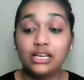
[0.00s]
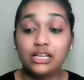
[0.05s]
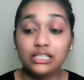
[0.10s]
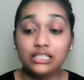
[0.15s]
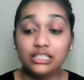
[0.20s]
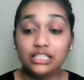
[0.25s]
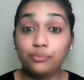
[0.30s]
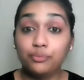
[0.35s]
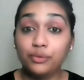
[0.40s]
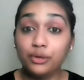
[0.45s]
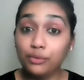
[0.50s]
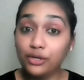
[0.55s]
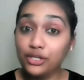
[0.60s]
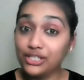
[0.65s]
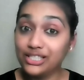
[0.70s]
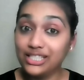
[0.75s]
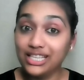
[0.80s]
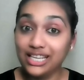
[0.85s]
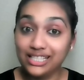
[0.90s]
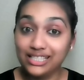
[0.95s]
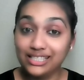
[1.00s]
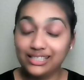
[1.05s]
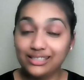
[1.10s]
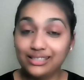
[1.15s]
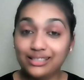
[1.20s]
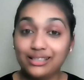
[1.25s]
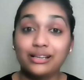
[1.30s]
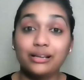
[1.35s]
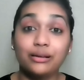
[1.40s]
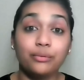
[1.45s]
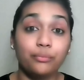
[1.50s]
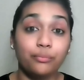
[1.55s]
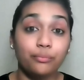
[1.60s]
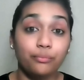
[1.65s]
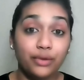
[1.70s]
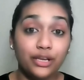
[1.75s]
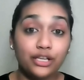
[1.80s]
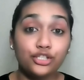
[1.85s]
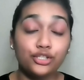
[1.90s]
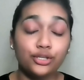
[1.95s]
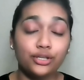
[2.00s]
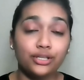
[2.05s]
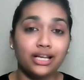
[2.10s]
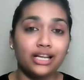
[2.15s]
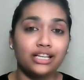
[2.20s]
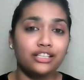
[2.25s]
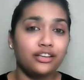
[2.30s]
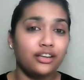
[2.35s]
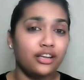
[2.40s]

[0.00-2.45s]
Tip number 6, make sure that